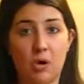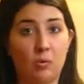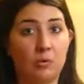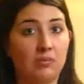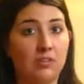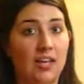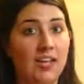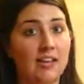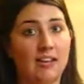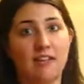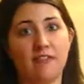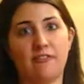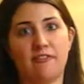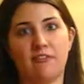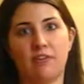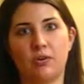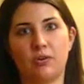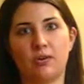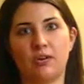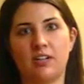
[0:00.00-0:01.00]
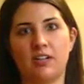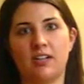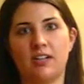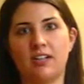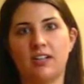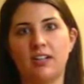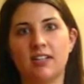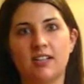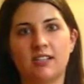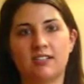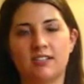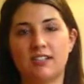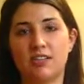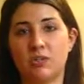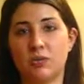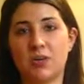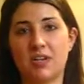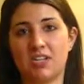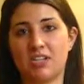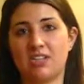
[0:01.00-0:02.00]
life or
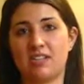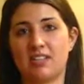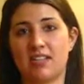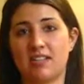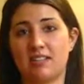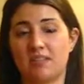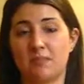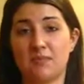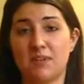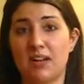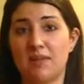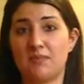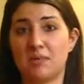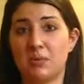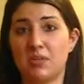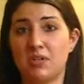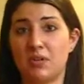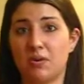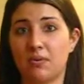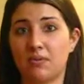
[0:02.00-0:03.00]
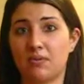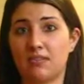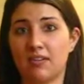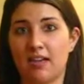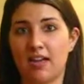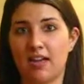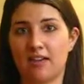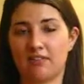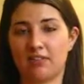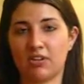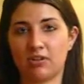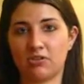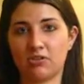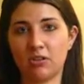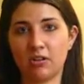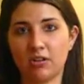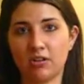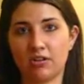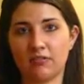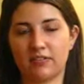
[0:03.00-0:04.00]
situations that sometimes we don't have
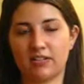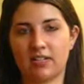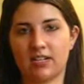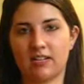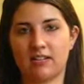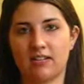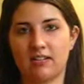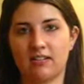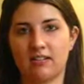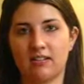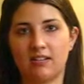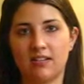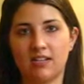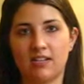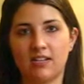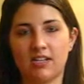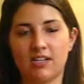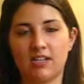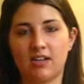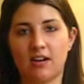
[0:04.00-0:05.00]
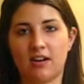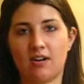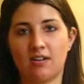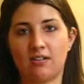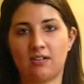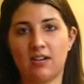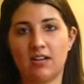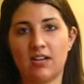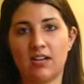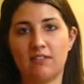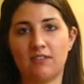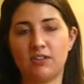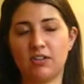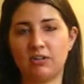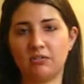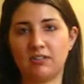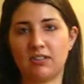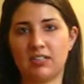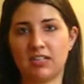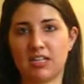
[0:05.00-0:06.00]
control over can, feel
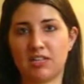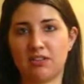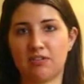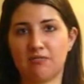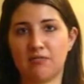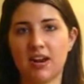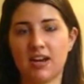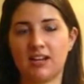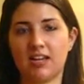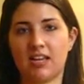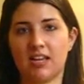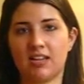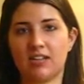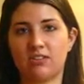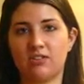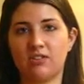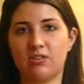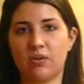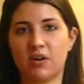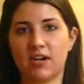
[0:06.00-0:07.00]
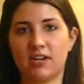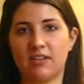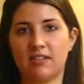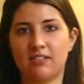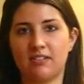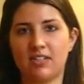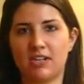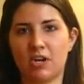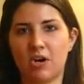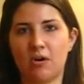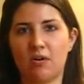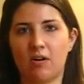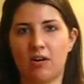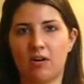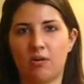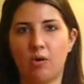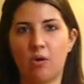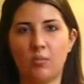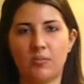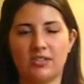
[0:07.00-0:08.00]
really threatening to our
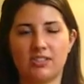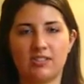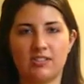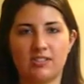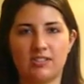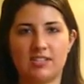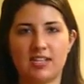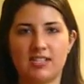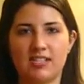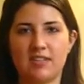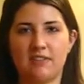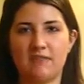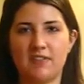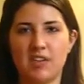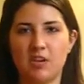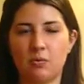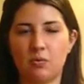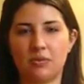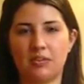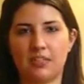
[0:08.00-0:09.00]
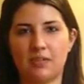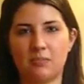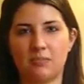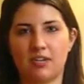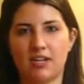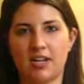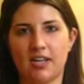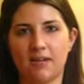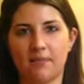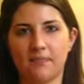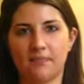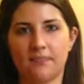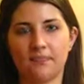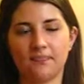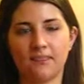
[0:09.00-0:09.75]
almost our sense of equilibrium.